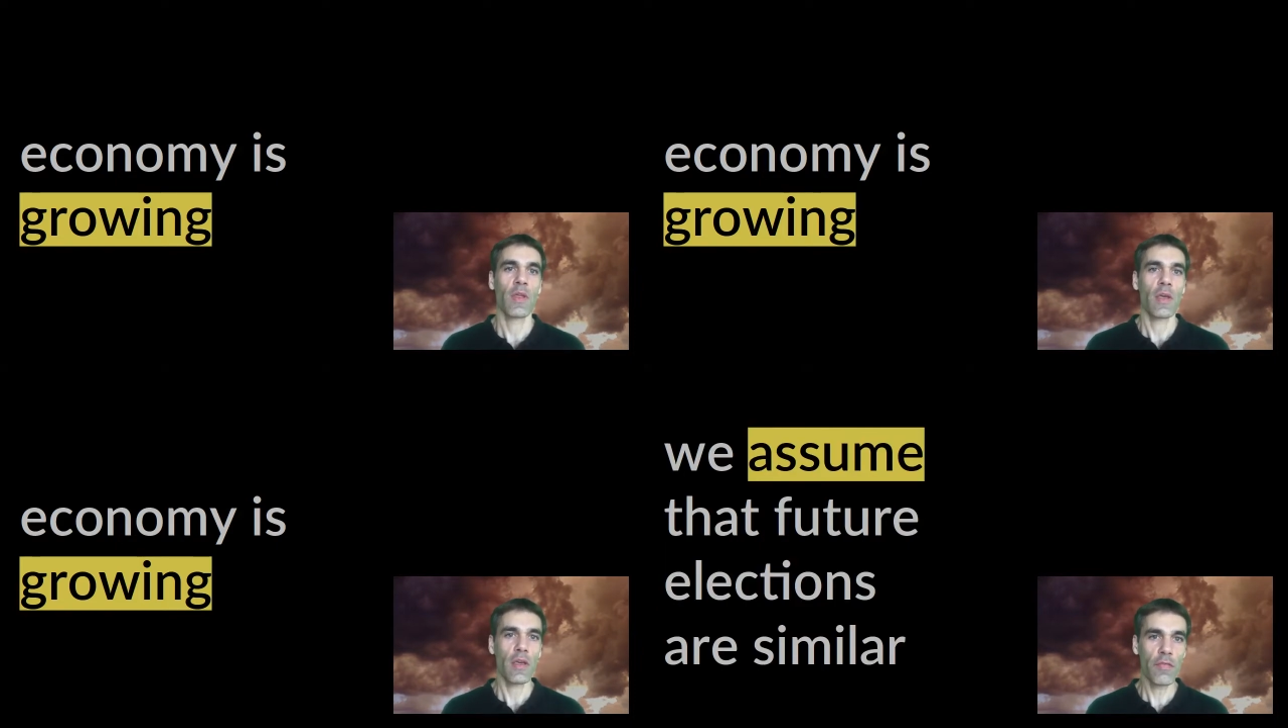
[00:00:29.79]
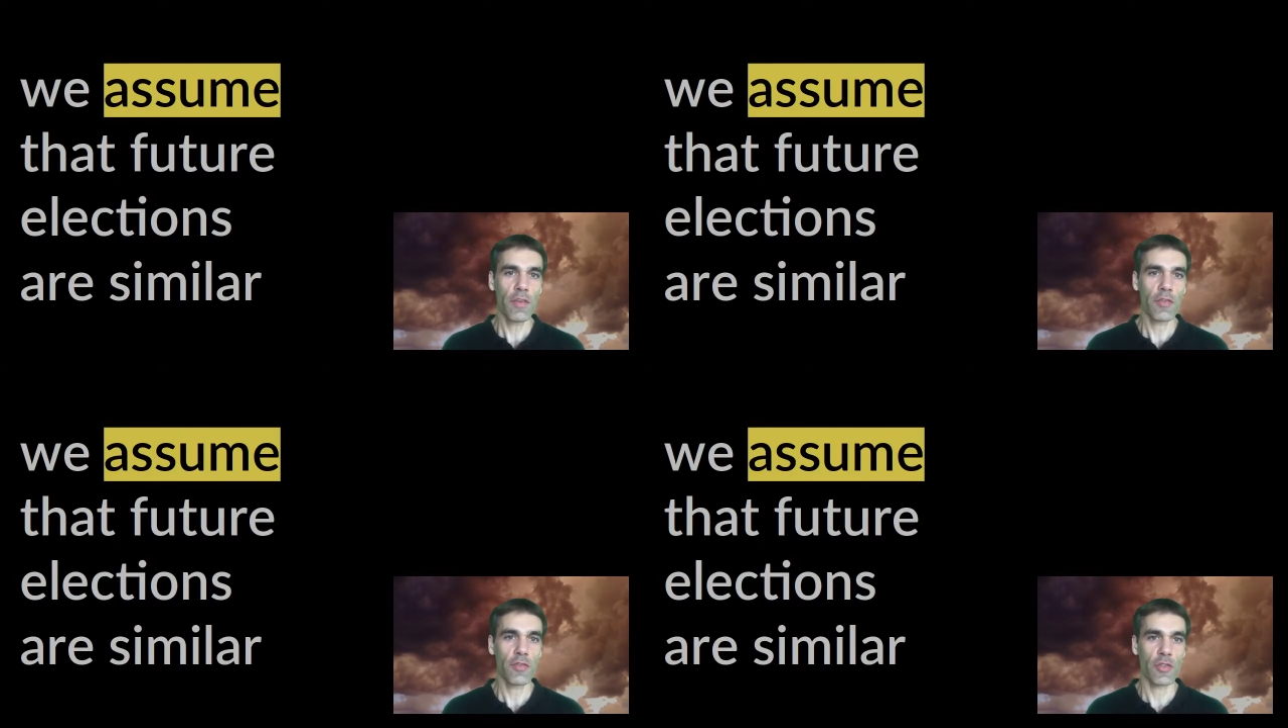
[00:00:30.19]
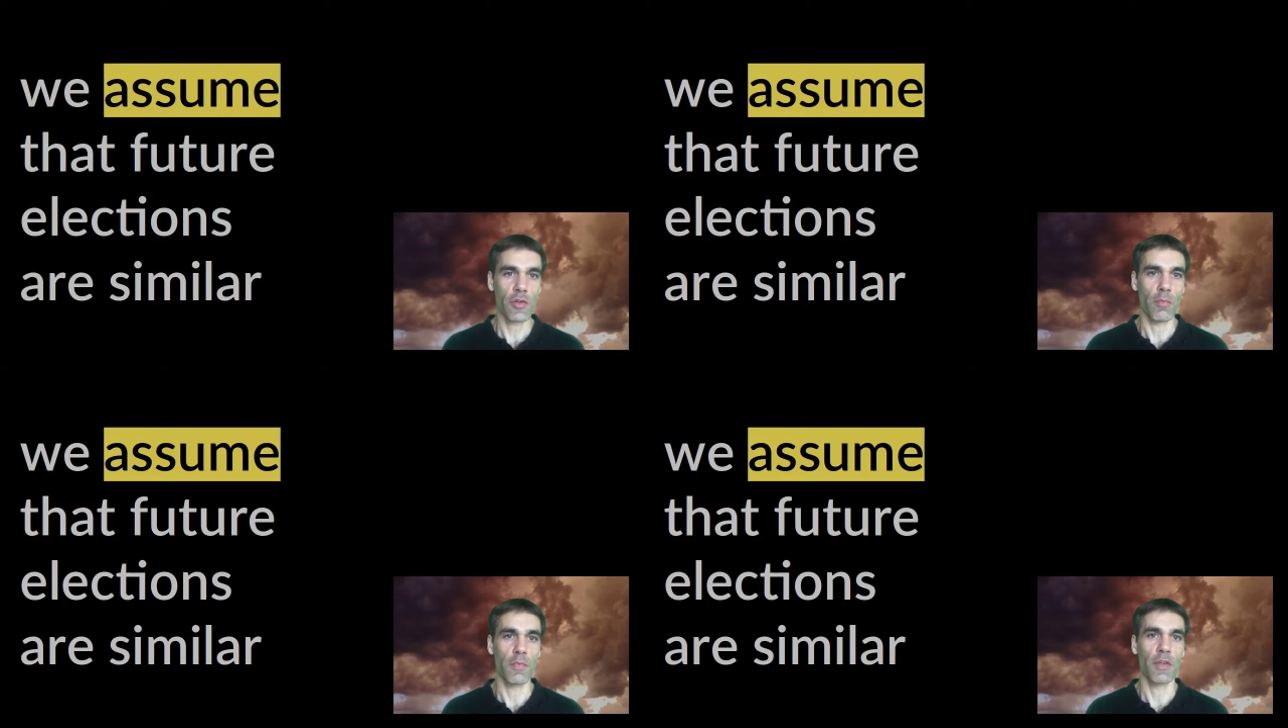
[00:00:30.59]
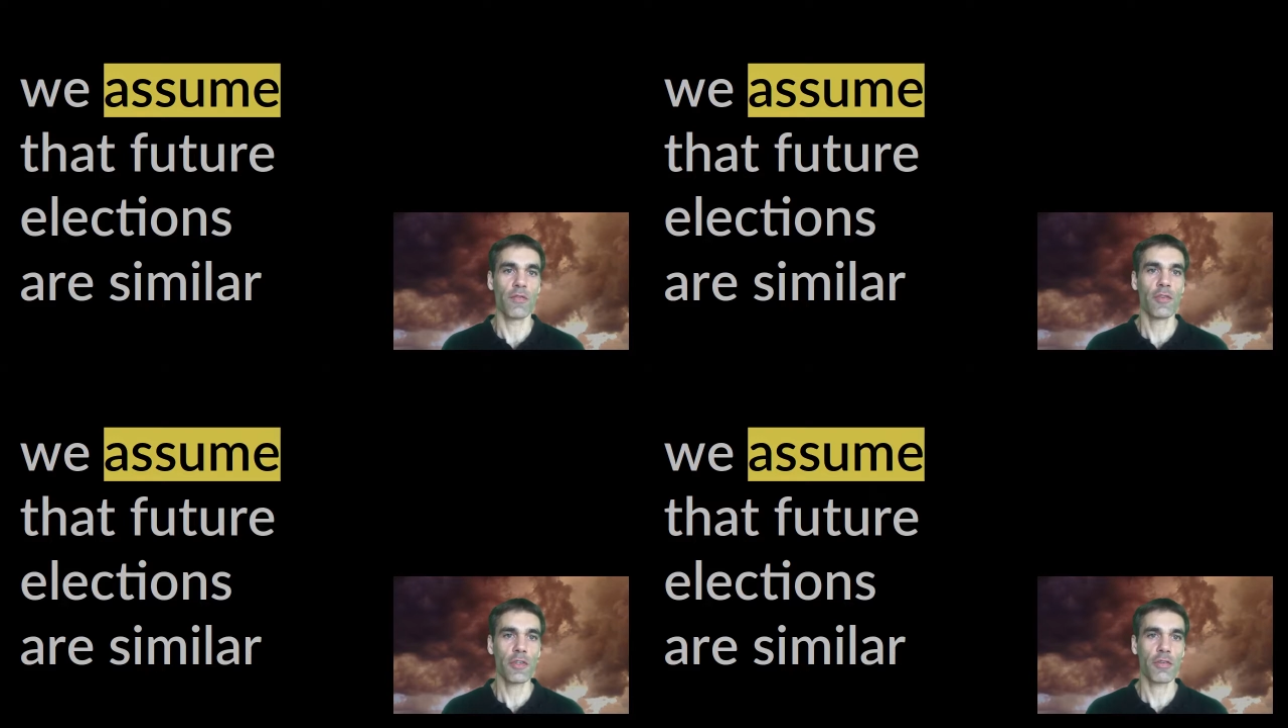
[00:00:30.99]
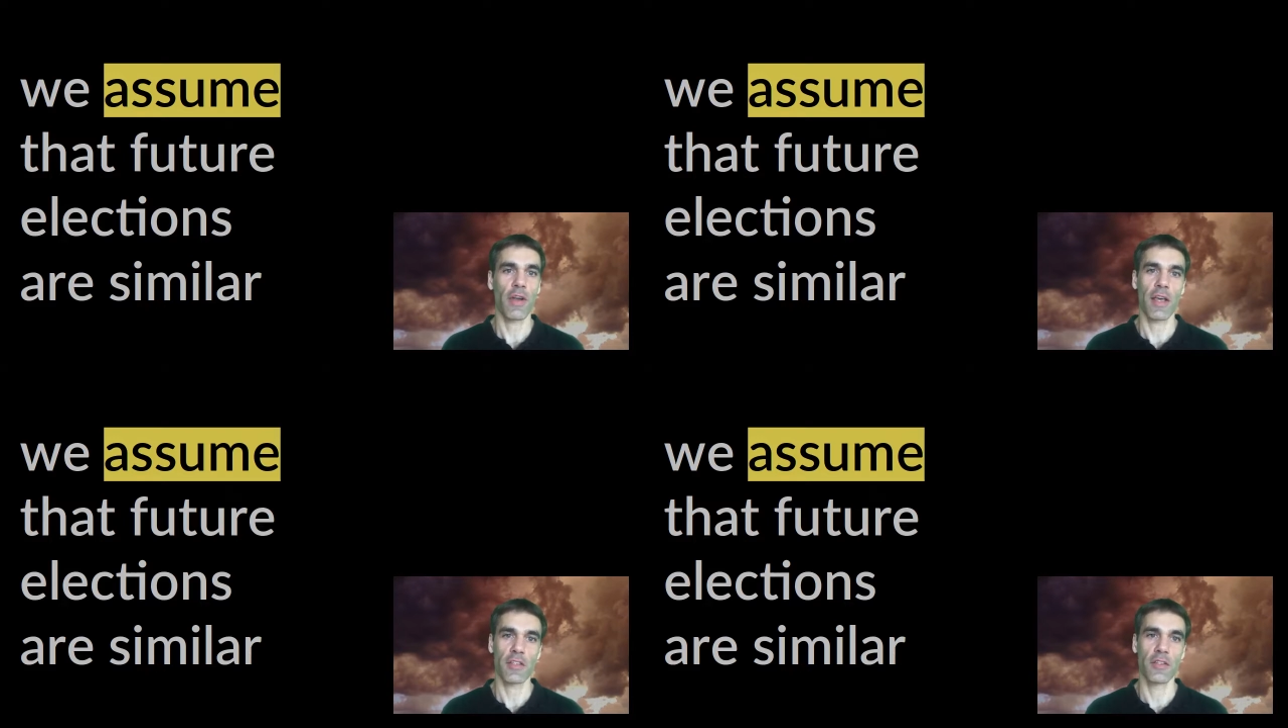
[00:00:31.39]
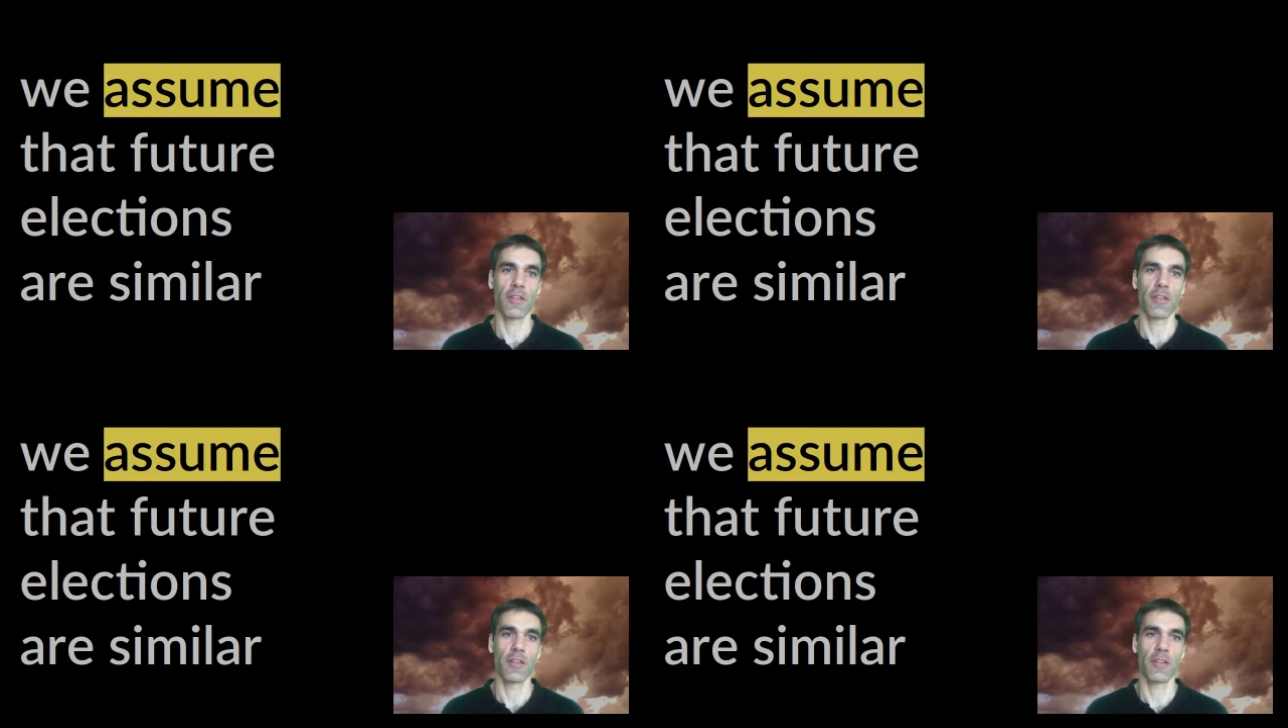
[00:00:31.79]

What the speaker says: If we assume that future elections